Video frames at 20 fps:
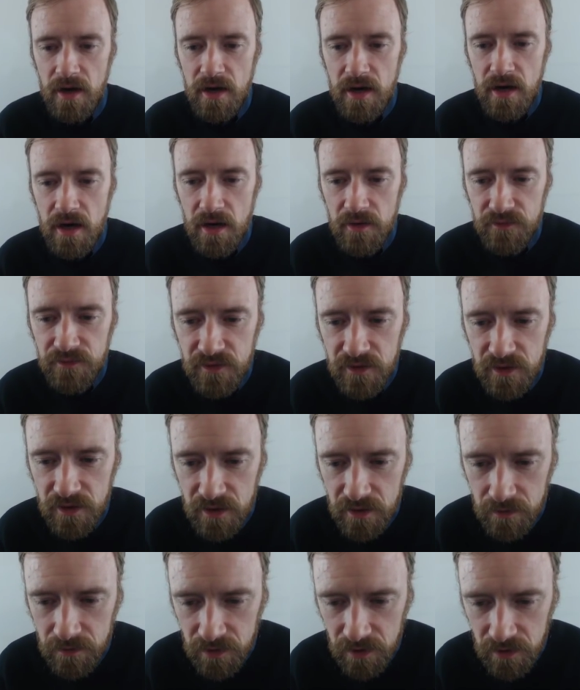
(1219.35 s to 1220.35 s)

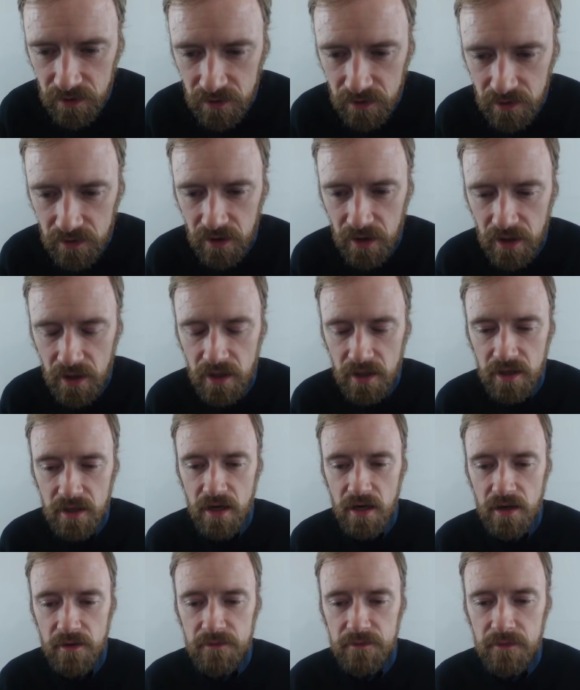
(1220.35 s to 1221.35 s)
Comfortable,
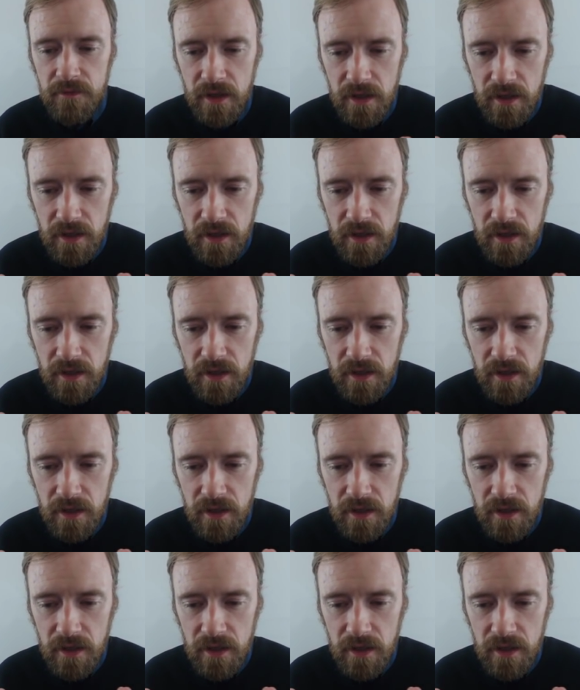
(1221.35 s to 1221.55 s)
comfortable.